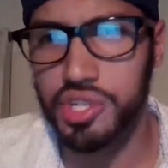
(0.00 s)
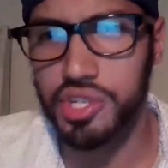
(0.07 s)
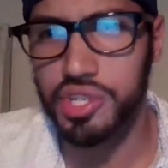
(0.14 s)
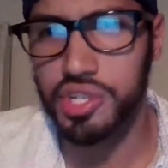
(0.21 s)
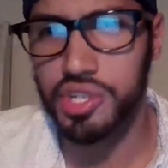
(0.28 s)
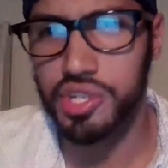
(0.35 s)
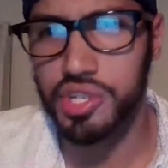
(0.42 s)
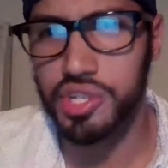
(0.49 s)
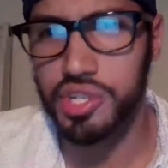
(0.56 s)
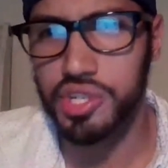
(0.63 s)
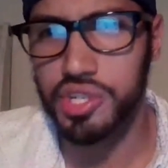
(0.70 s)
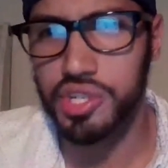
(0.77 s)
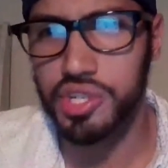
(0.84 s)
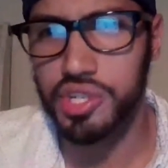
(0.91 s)
When I
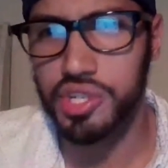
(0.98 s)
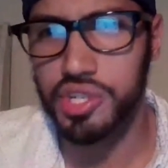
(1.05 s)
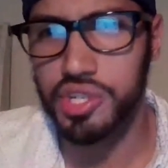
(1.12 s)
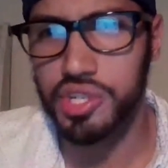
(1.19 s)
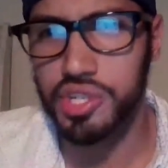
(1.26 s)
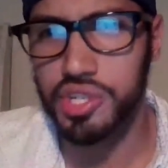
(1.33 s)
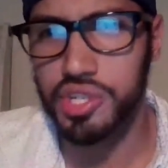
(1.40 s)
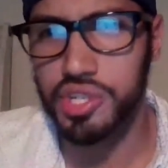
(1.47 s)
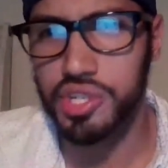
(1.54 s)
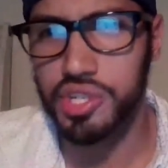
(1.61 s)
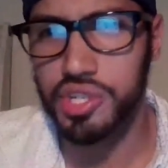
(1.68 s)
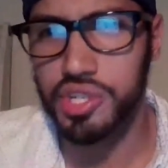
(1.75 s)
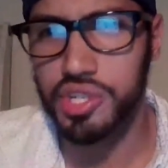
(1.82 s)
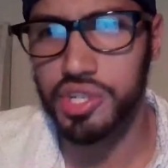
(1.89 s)
auditioned for it,
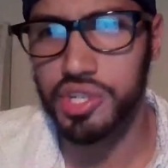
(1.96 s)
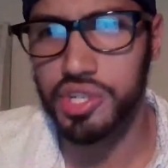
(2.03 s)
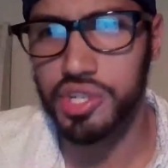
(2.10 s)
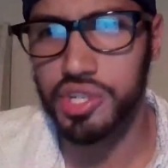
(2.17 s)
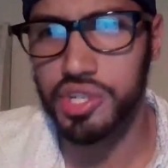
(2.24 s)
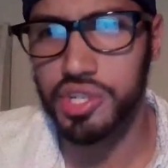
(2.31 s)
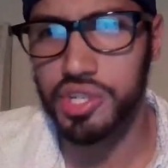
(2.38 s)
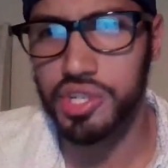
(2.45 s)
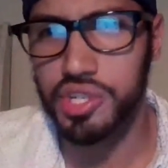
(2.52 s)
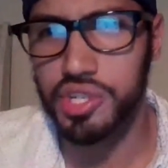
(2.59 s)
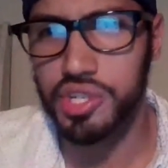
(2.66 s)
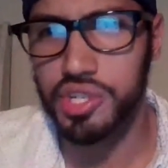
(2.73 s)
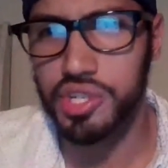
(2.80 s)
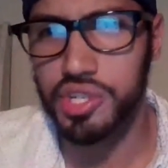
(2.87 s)
um, they gave me,